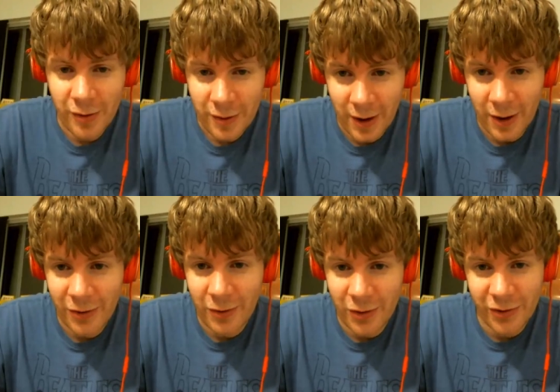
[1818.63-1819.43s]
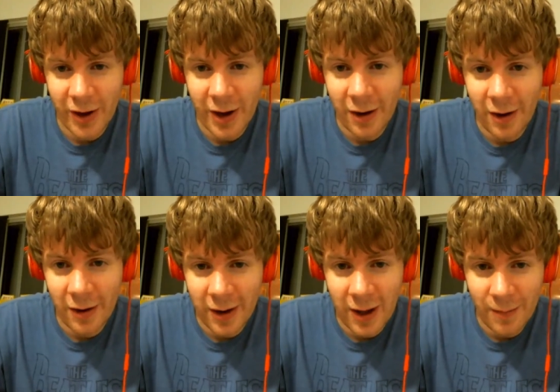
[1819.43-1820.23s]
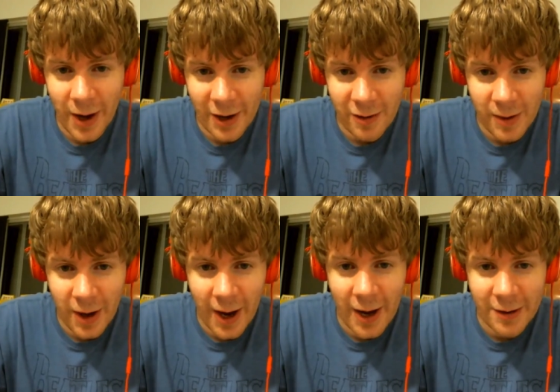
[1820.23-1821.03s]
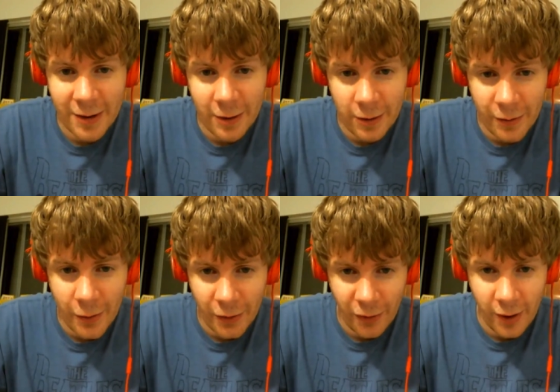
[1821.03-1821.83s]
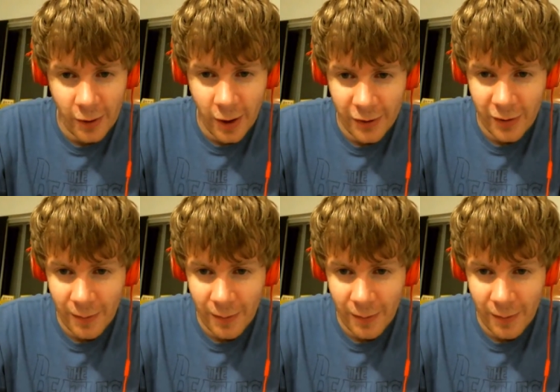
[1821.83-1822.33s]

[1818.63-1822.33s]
As soon as you say it, it came back to me. I had it here, and of course, then I lost it.